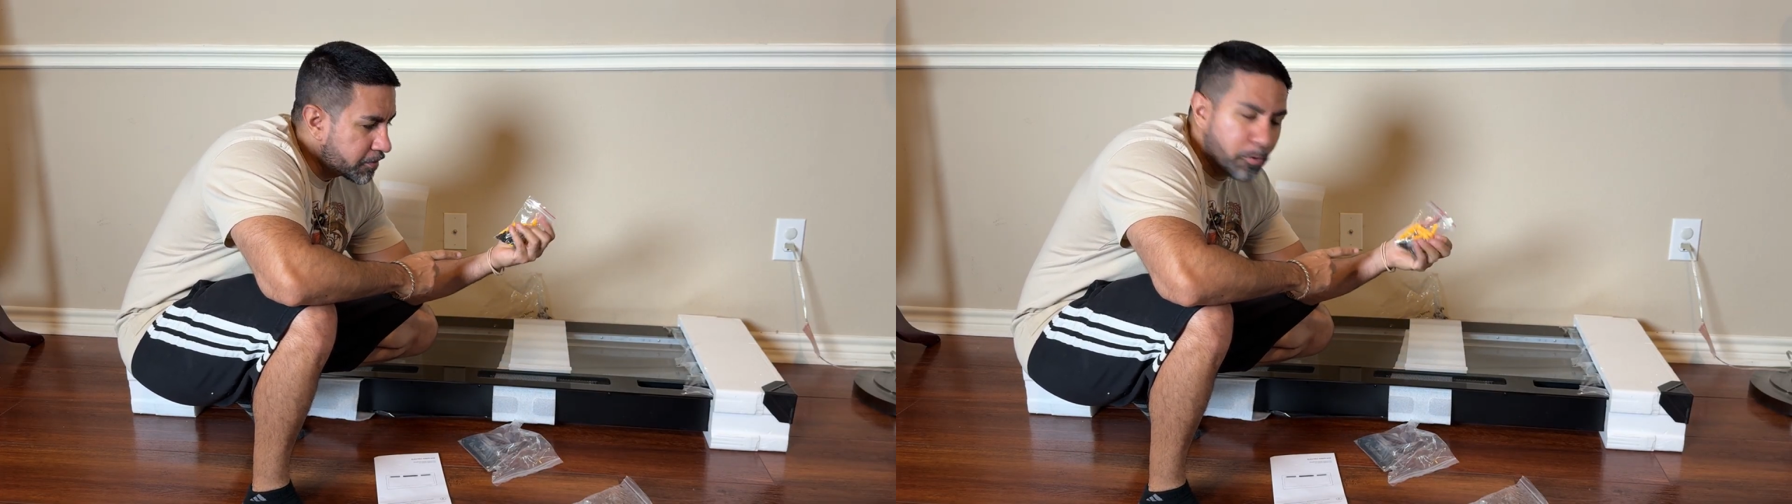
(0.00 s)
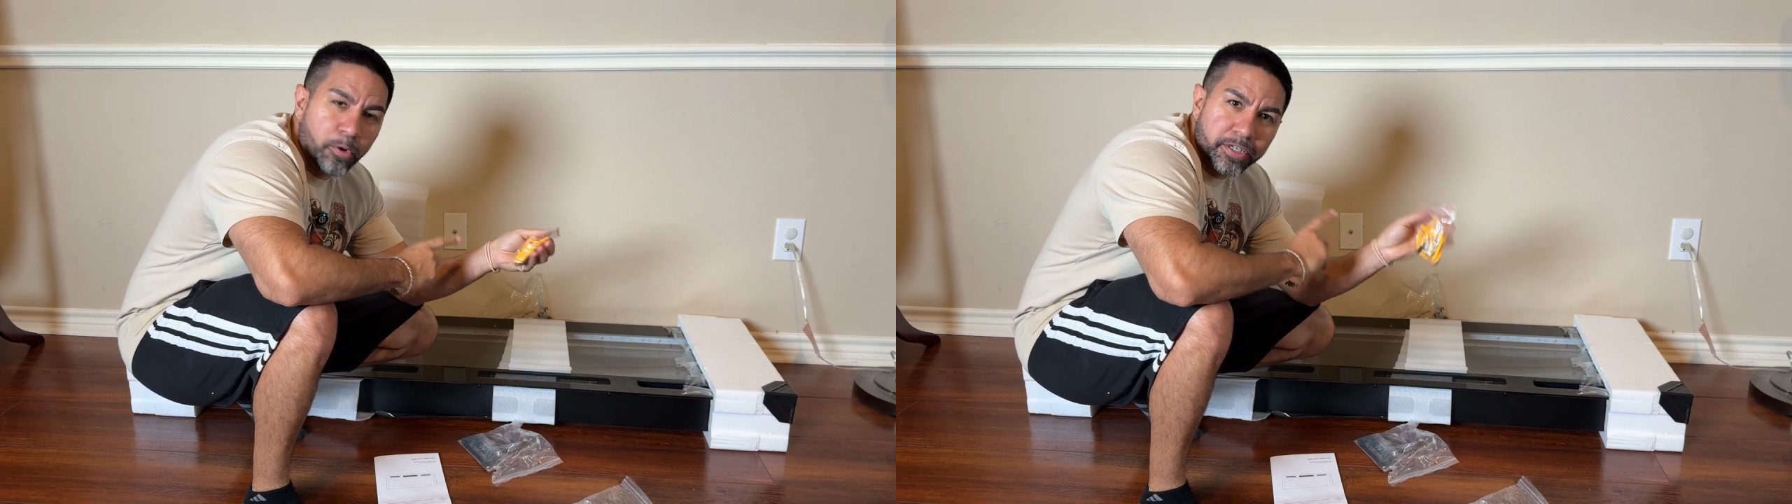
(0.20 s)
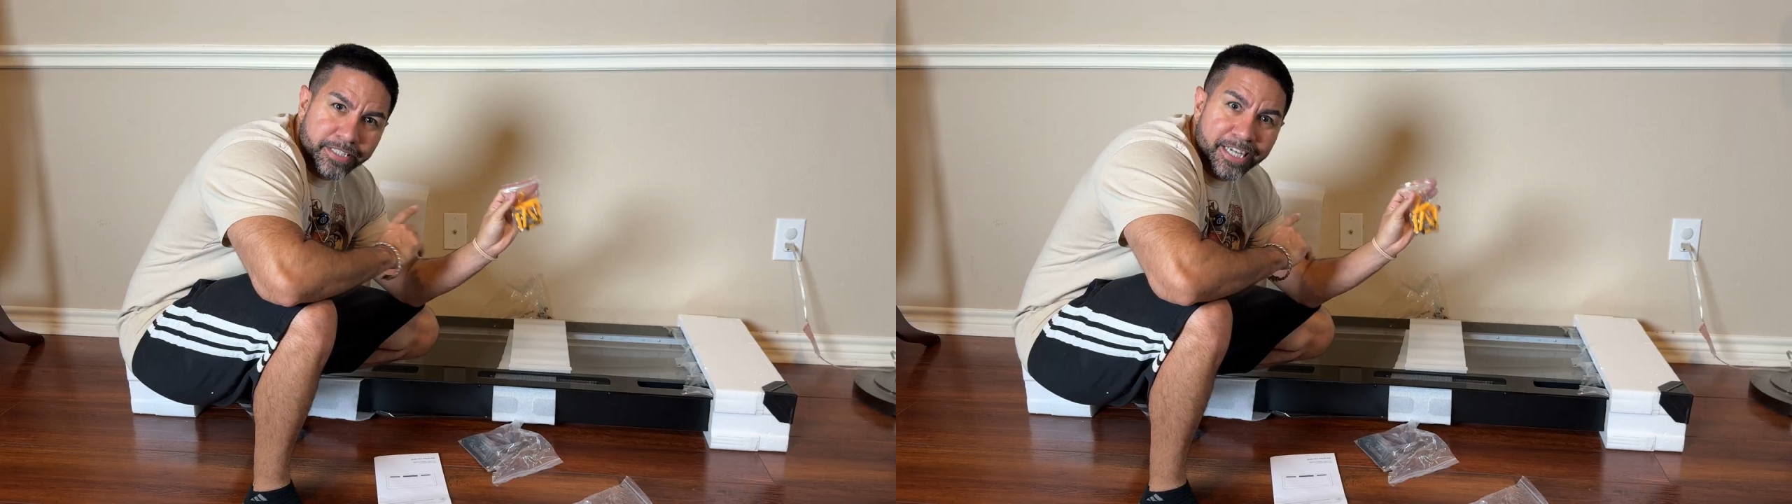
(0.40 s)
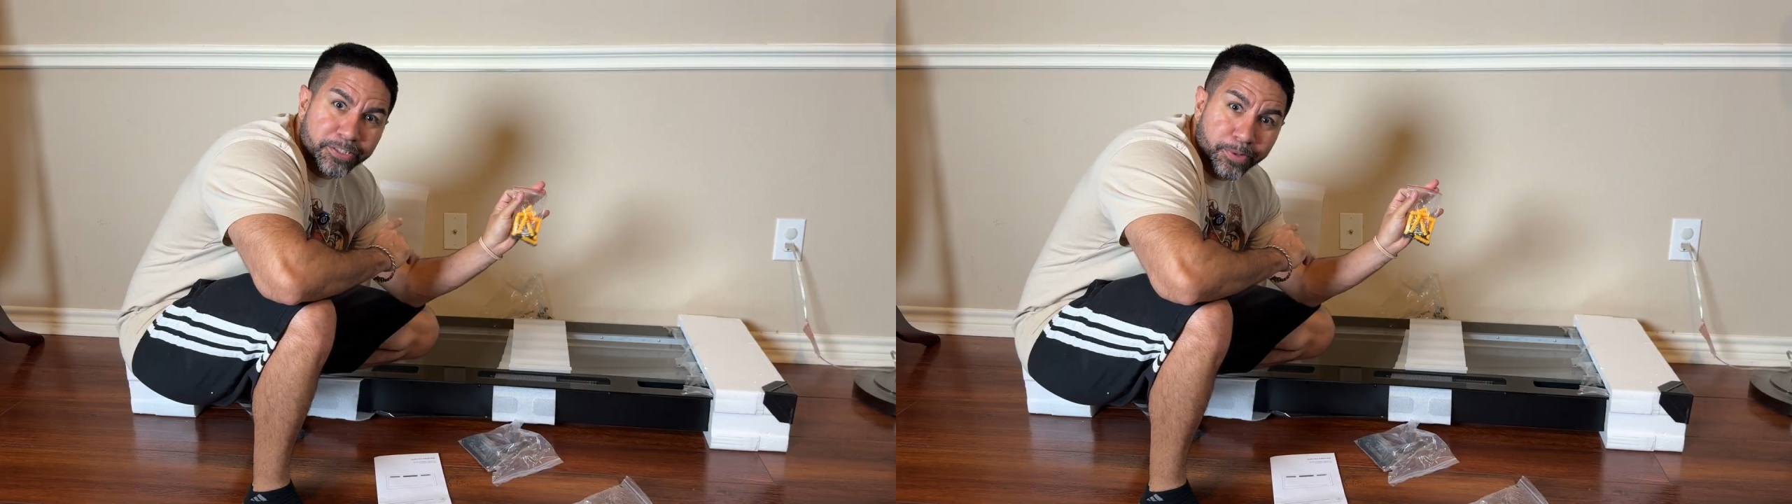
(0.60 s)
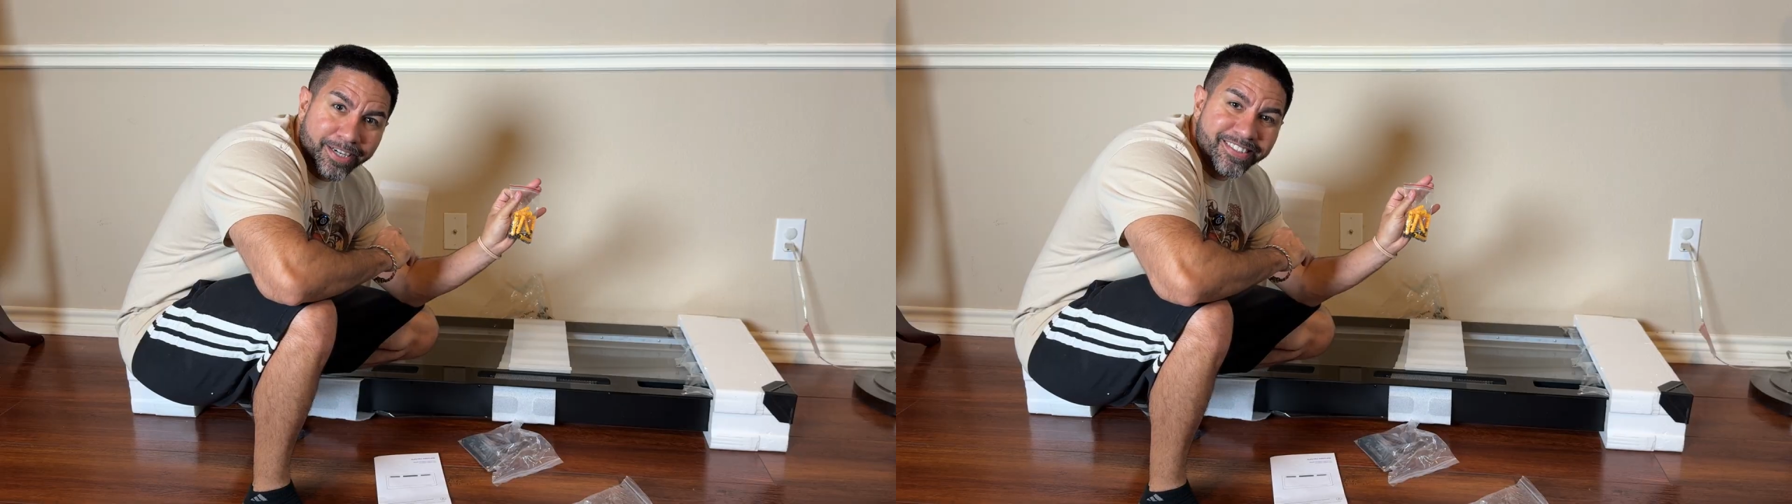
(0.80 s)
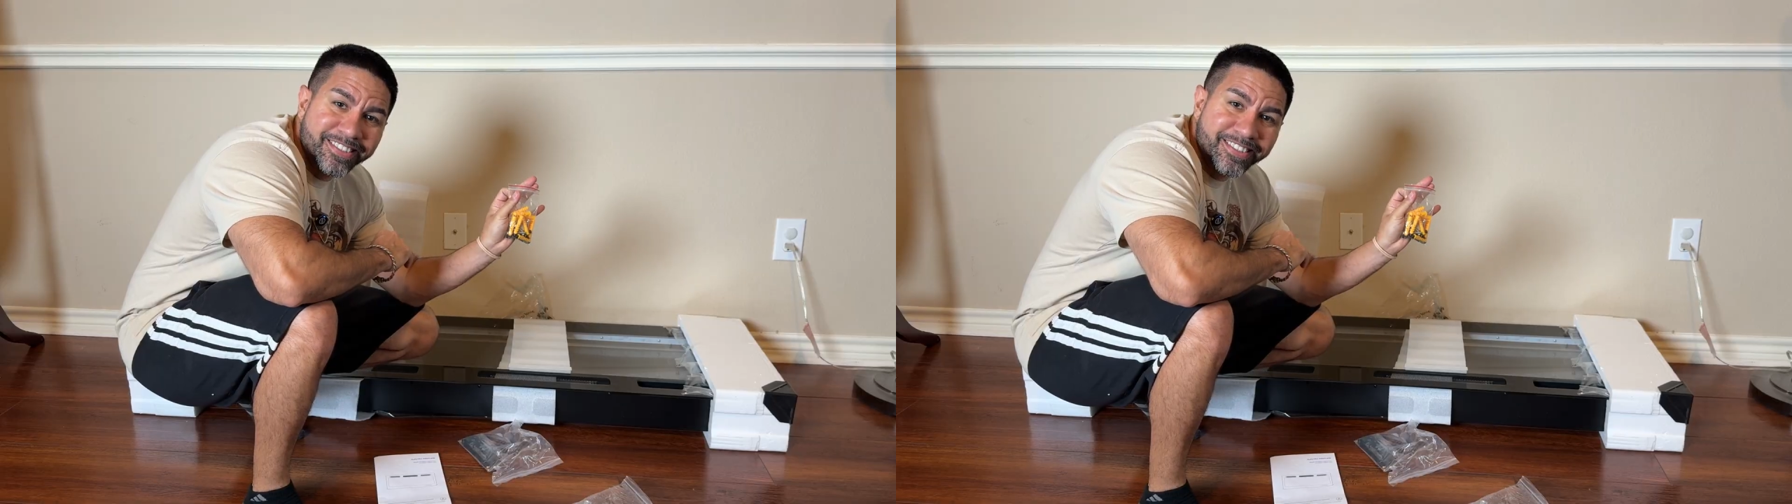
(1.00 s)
of course, as well.